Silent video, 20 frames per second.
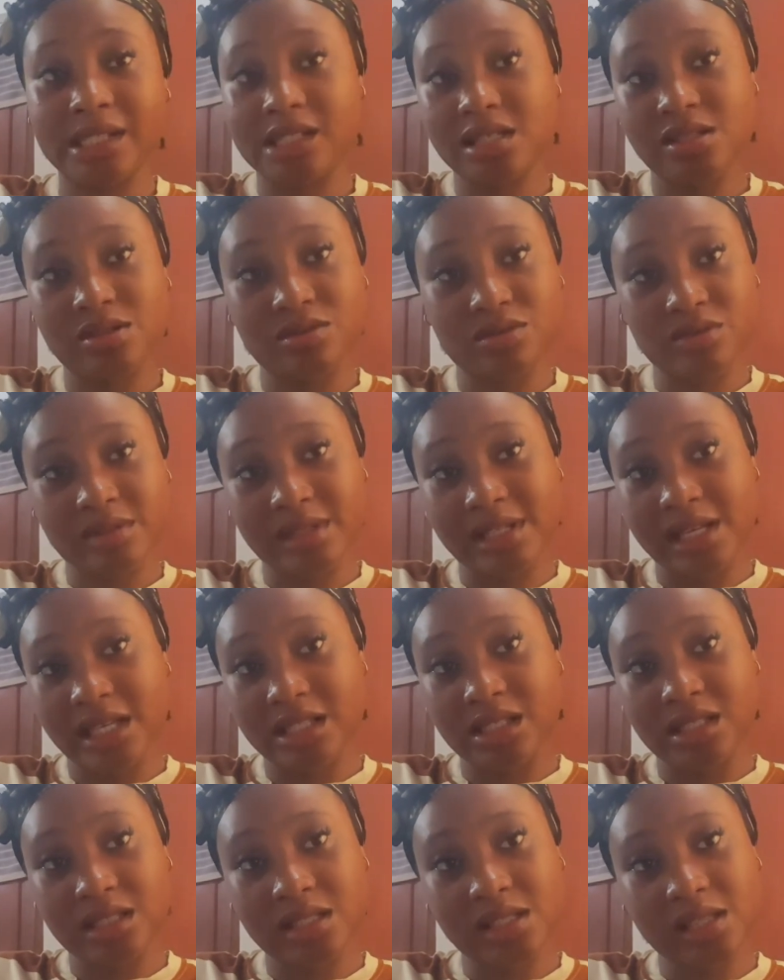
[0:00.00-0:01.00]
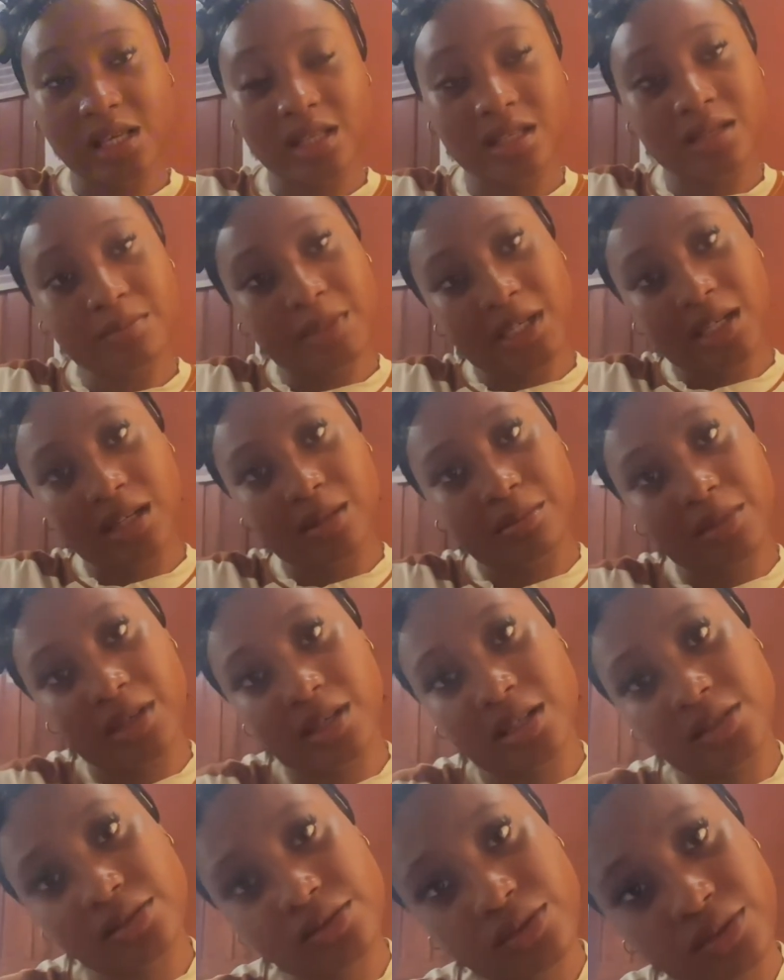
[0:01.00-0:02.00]
this looks like this. I think my
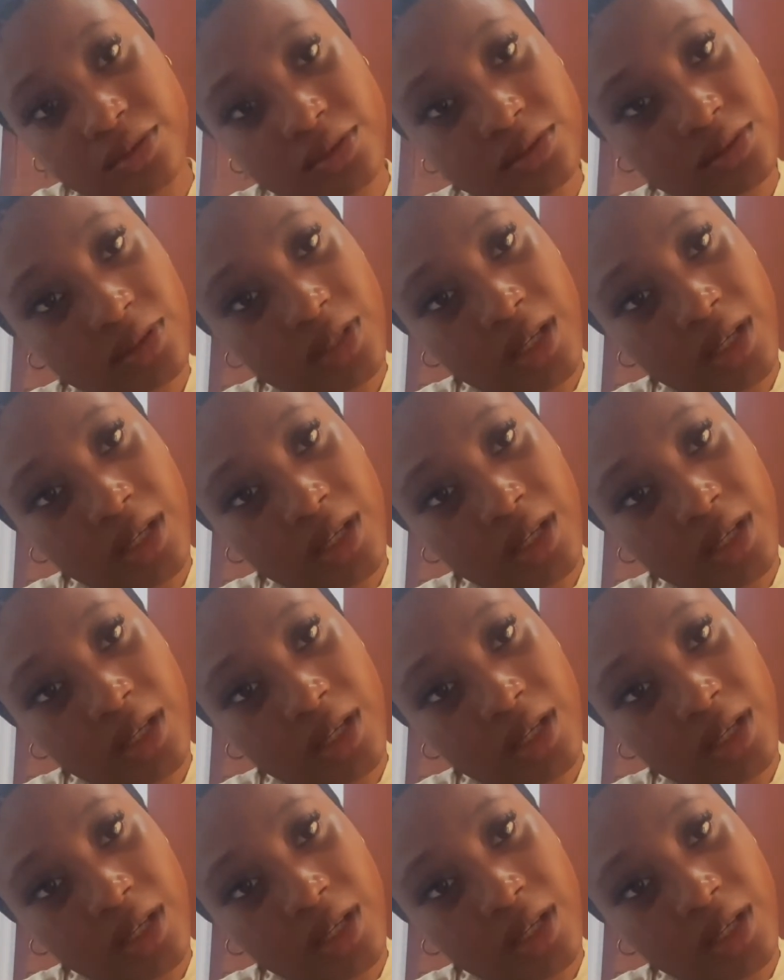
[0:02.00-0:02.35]
camera is not